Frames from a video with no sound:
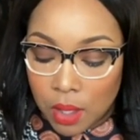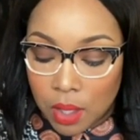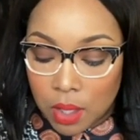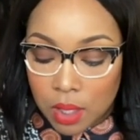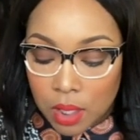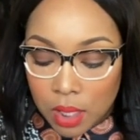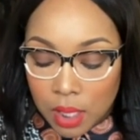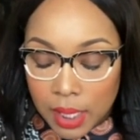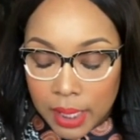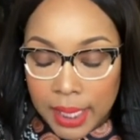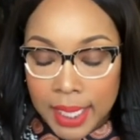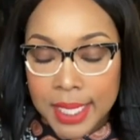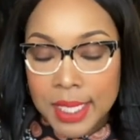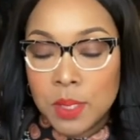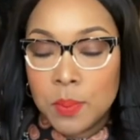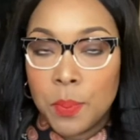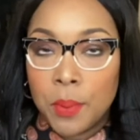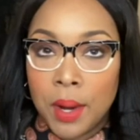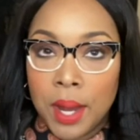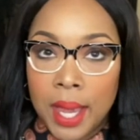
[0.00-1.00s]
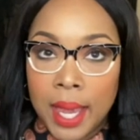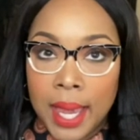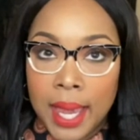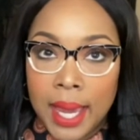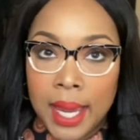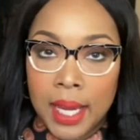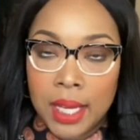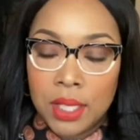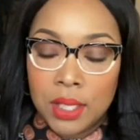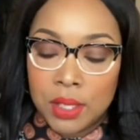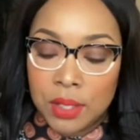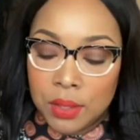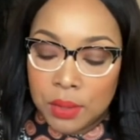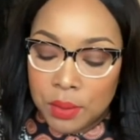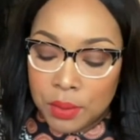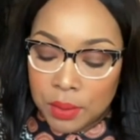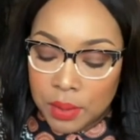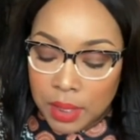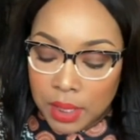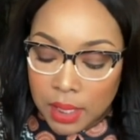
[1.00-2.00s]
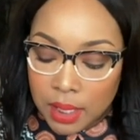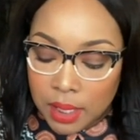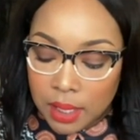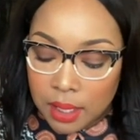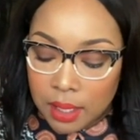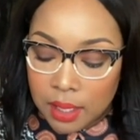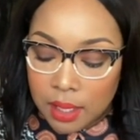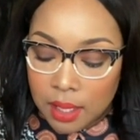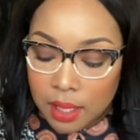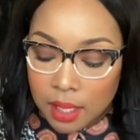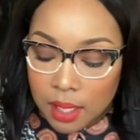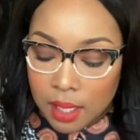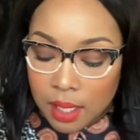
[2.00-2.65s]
Cooking spray, you need